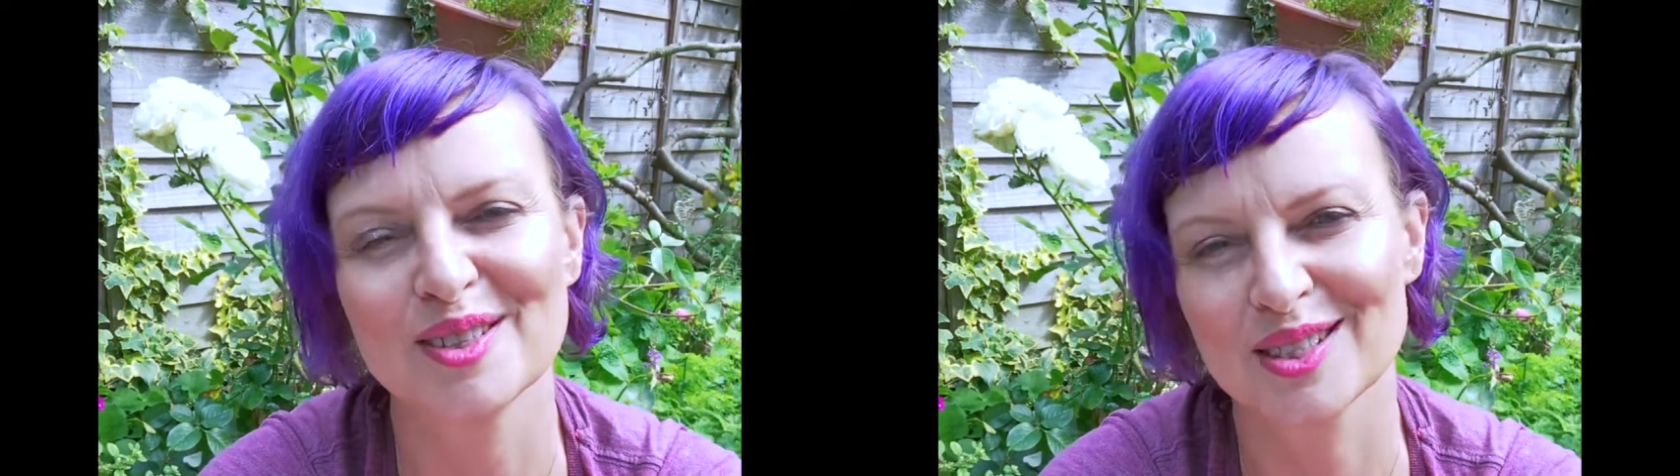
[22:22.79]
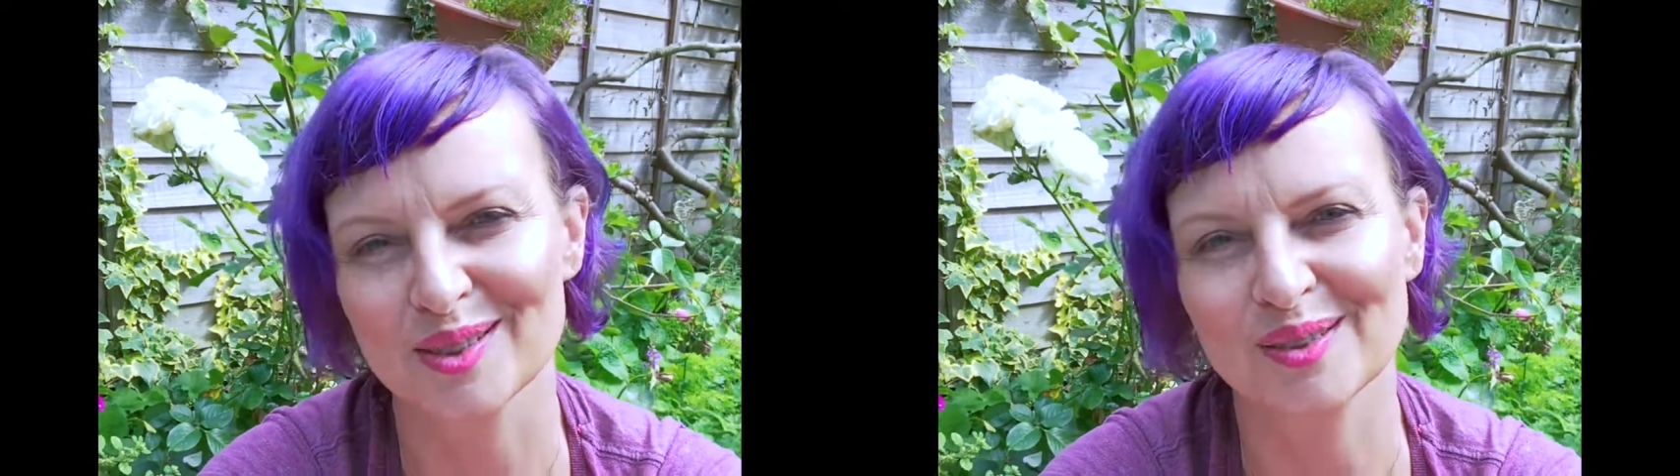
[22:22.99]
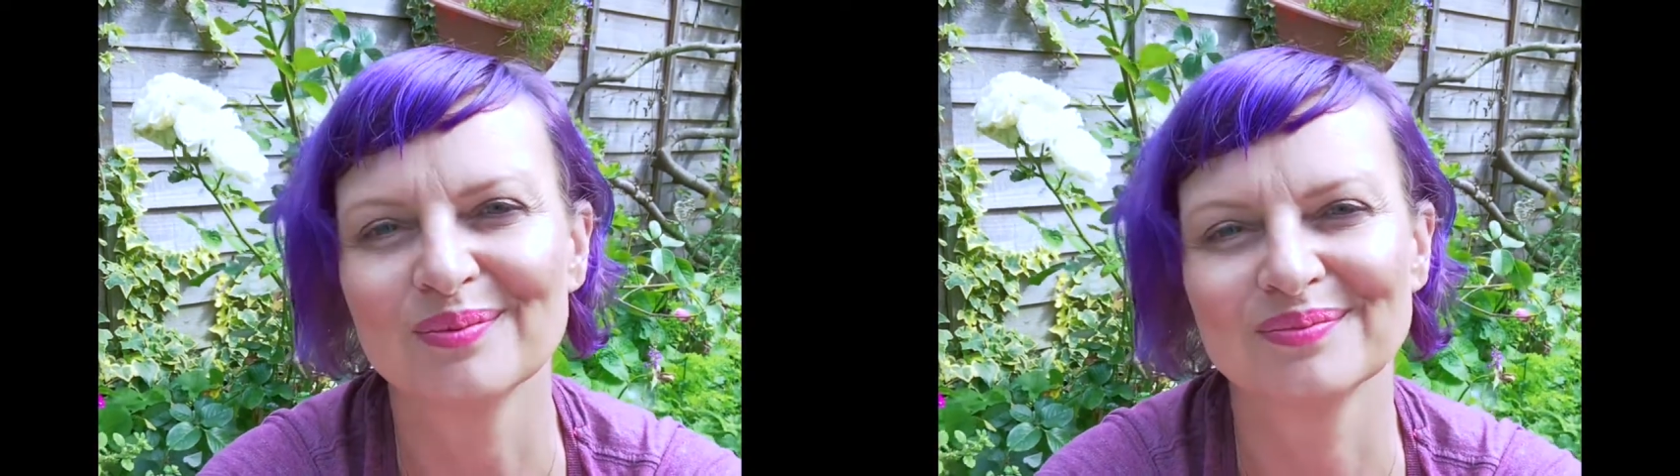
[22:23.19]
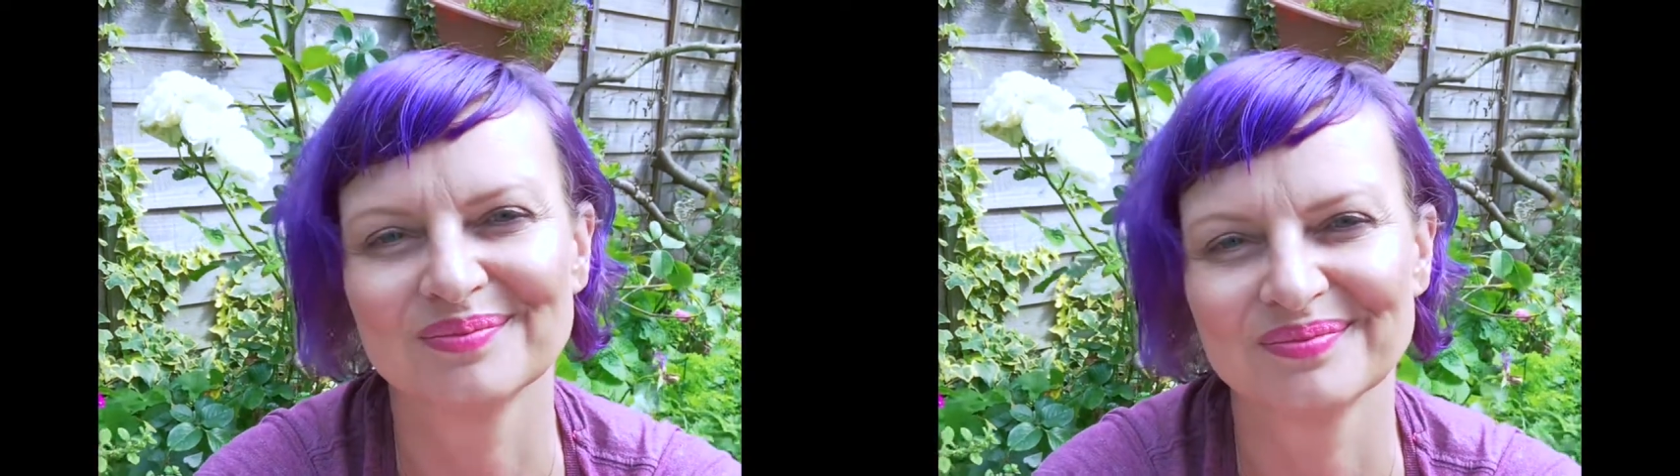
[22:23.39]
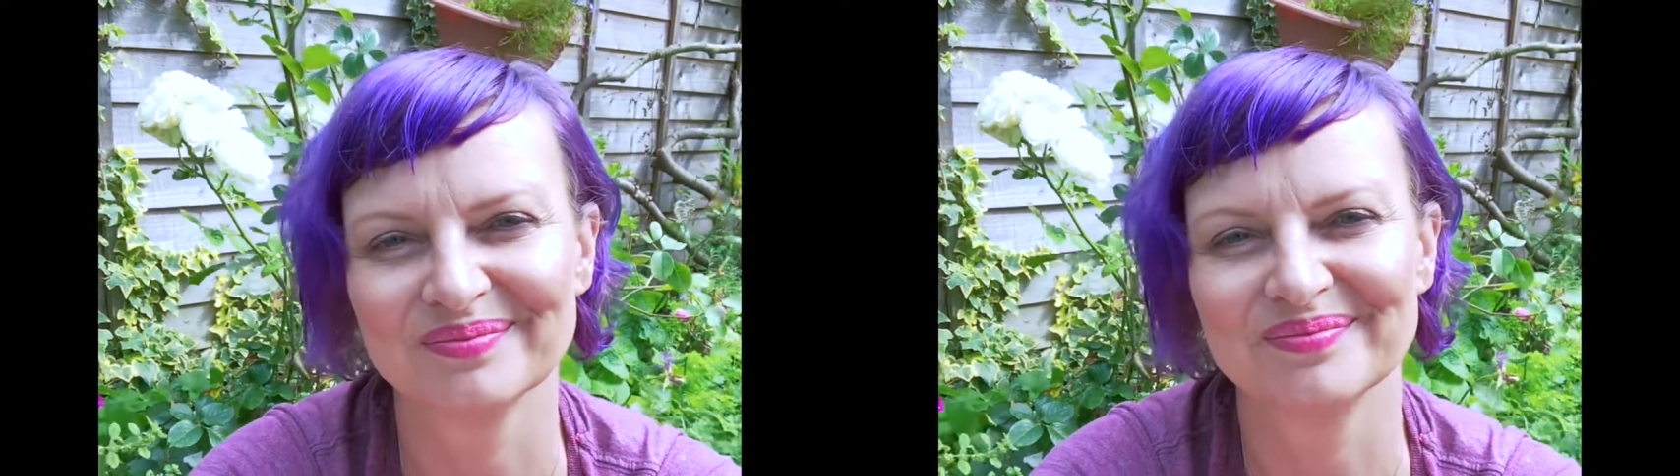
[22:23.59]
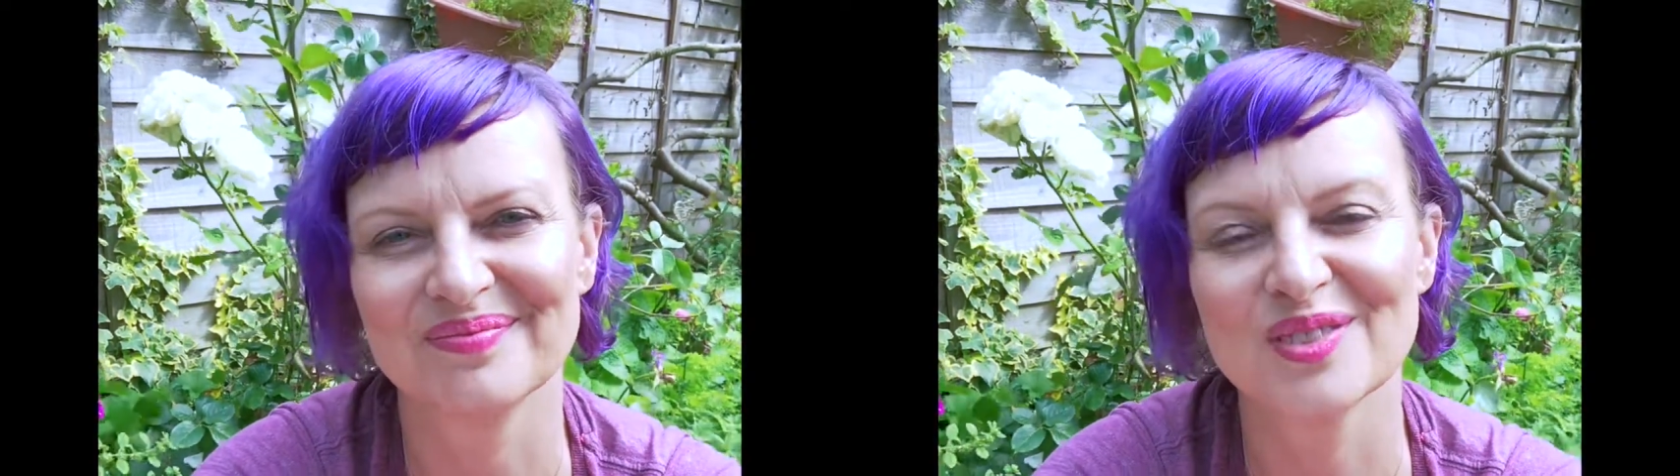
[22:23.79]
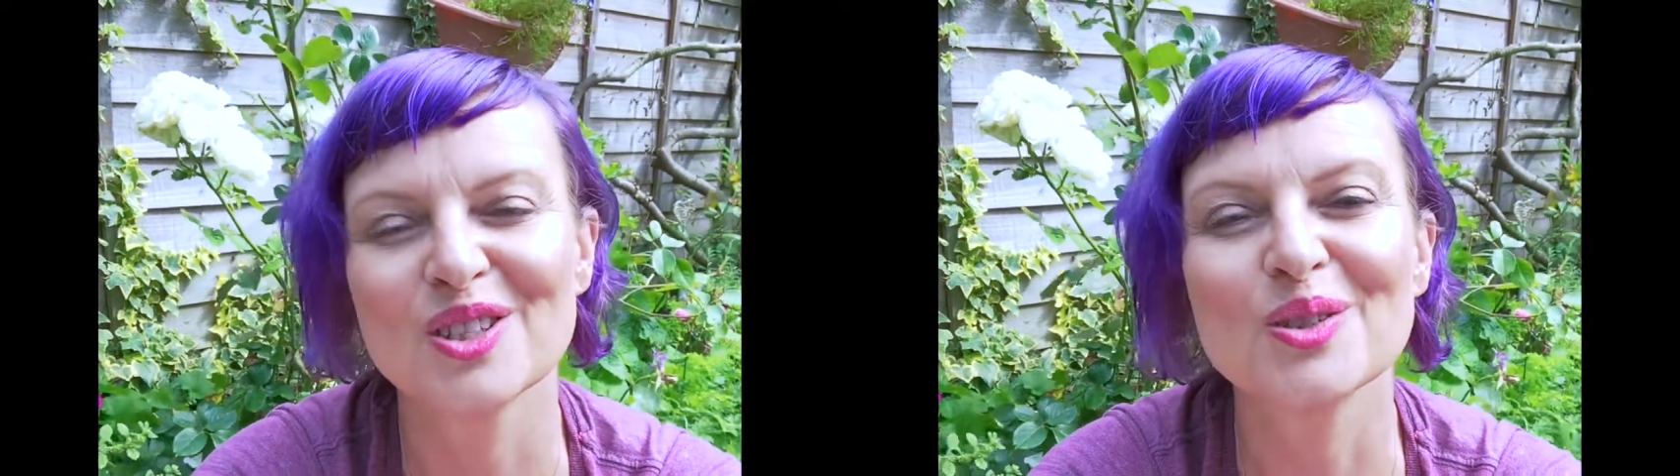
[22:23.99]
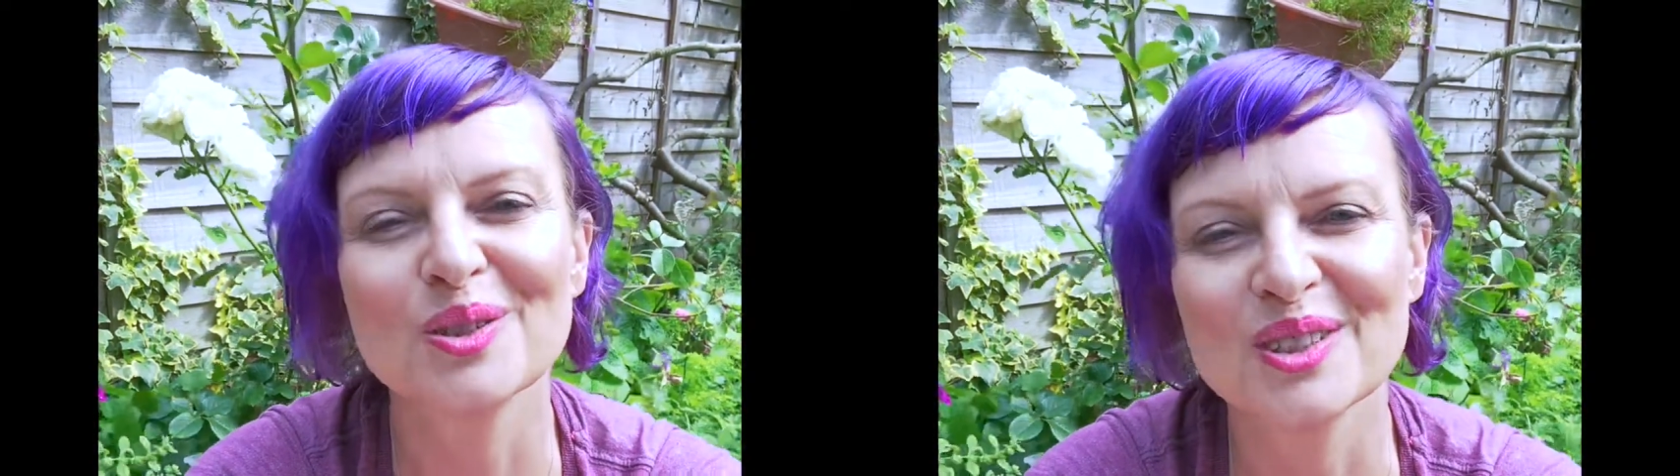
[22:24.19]
to?
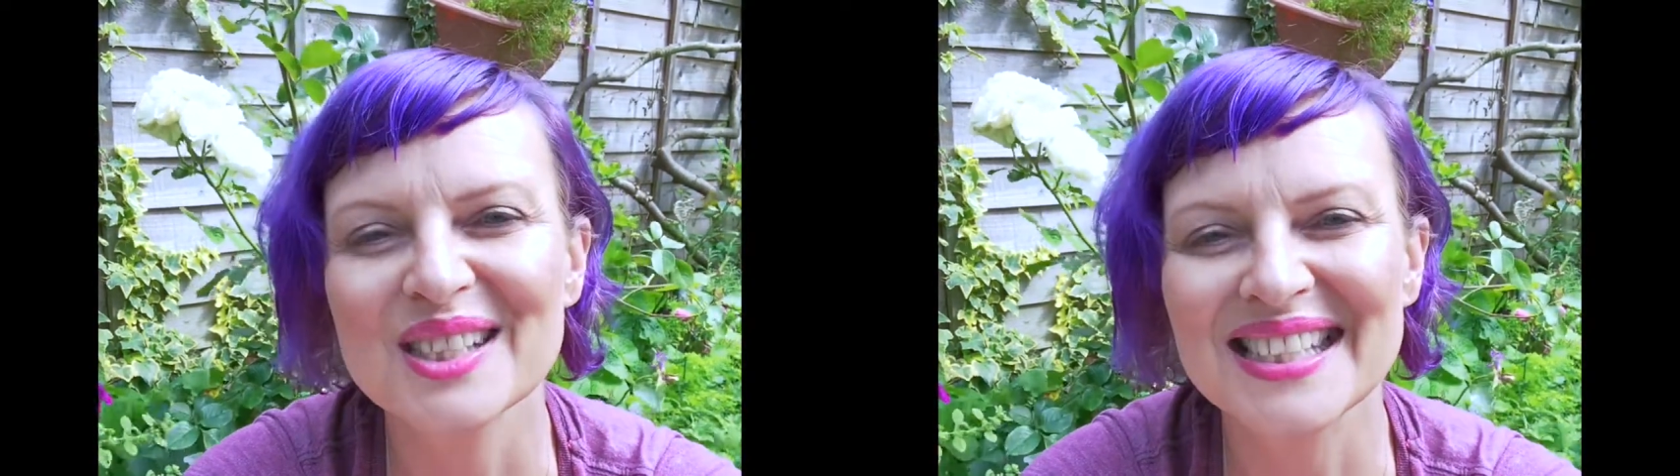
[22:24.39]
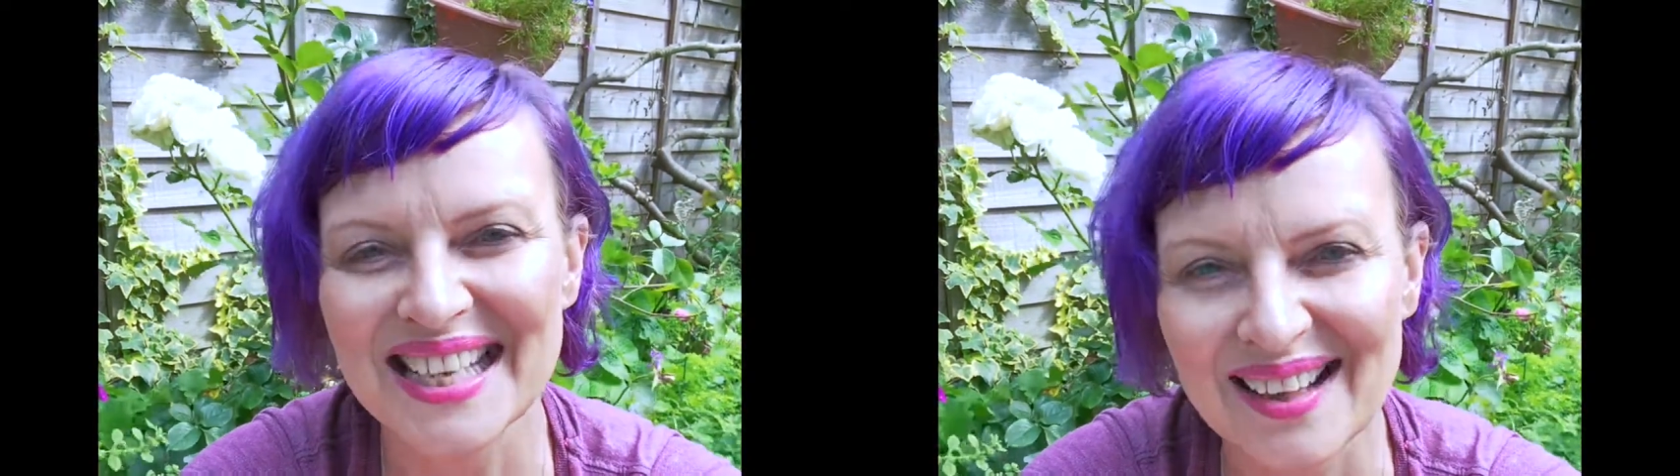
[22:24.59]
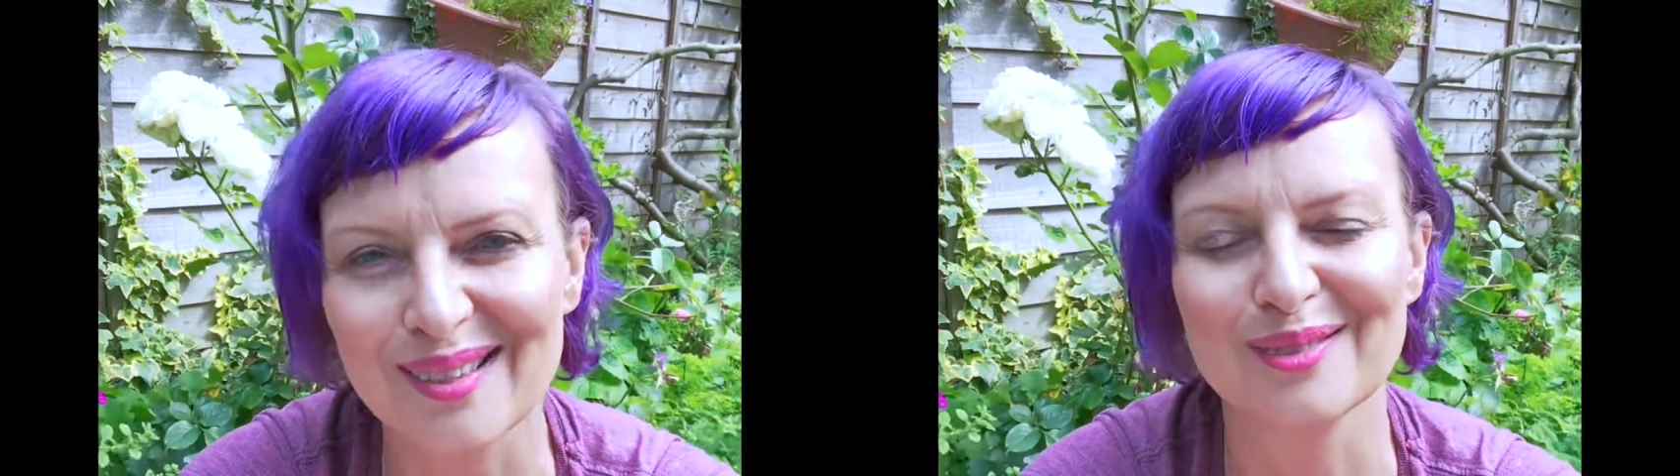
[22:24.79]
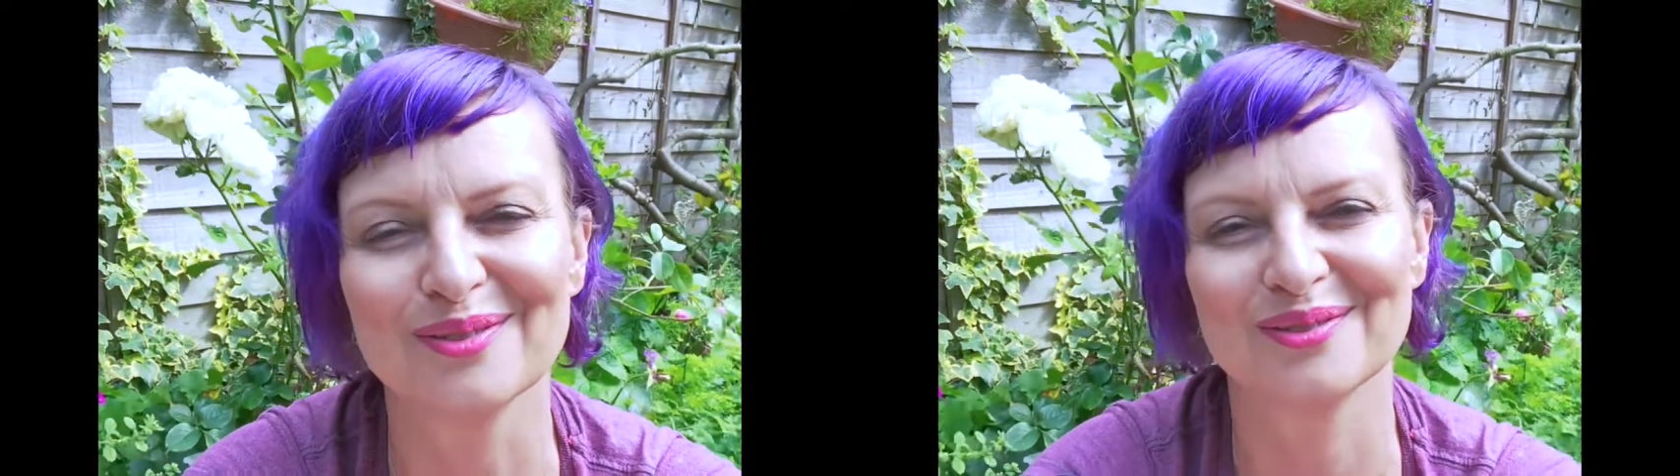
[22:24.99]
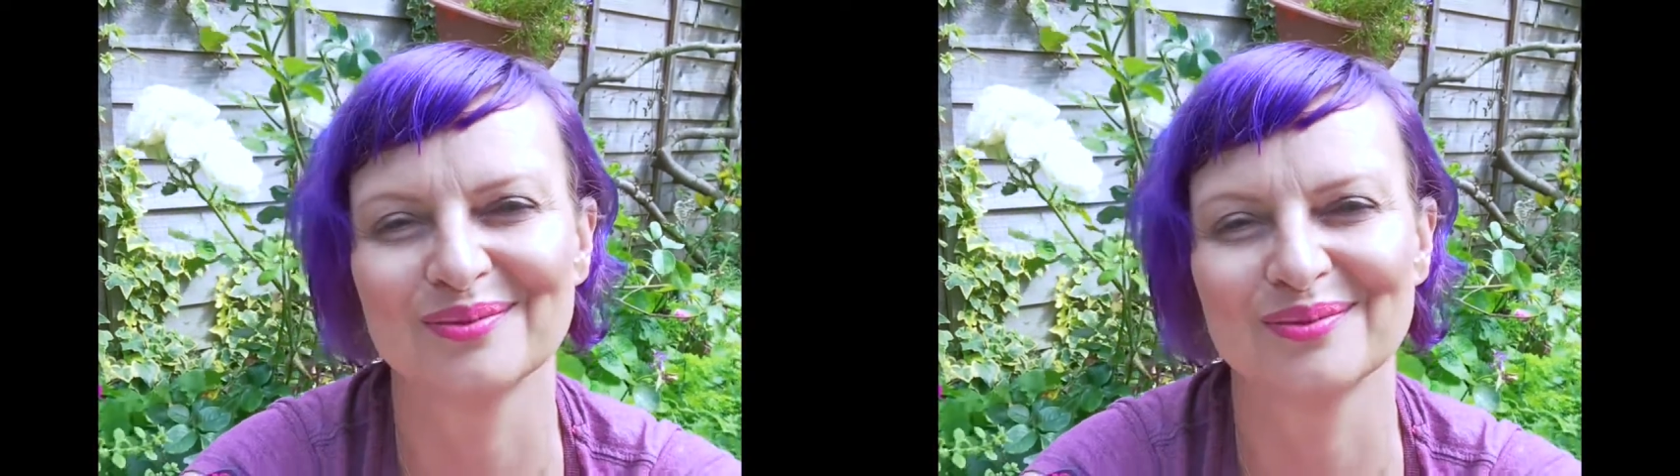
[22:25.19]
To yourself.